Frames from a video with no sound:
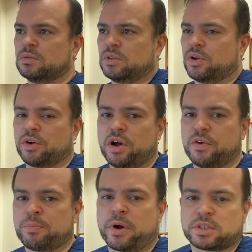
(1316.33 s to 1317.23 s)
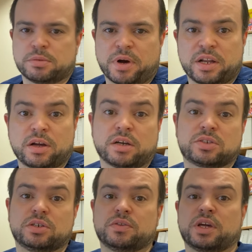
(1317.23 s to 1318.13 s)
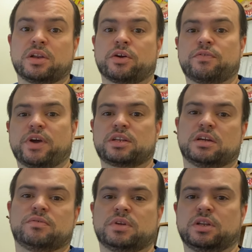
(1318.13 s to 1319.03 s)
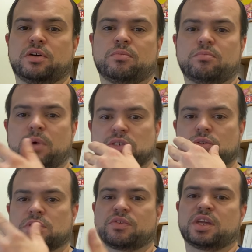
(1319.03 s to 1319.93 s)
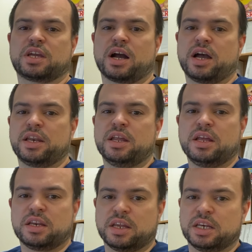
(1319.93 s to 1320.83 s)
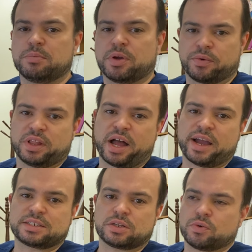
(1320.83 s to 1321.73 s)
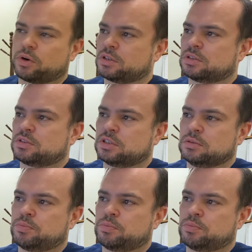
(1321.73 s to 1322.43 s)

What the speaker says: There are other parts of the body also that are effective. Muscles of any kind need to be relaxed in order to